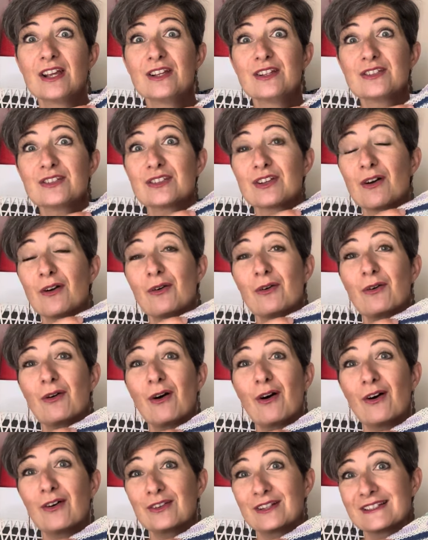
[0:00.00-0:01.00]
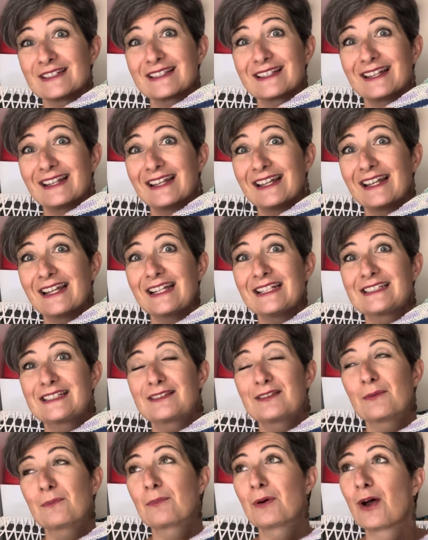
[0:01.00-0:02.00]
So honestly, it's
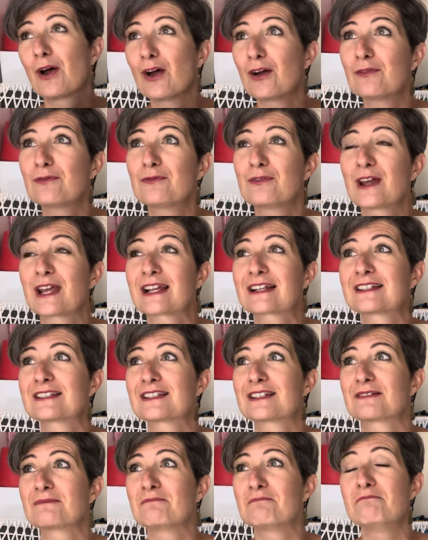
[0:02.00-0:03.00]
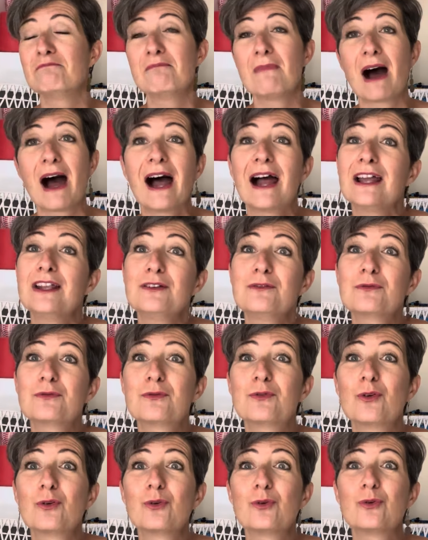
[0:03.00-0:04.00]
the perfect,
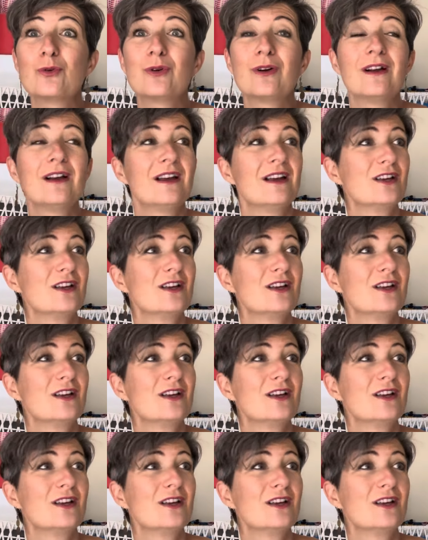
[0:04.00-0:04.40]
mindful,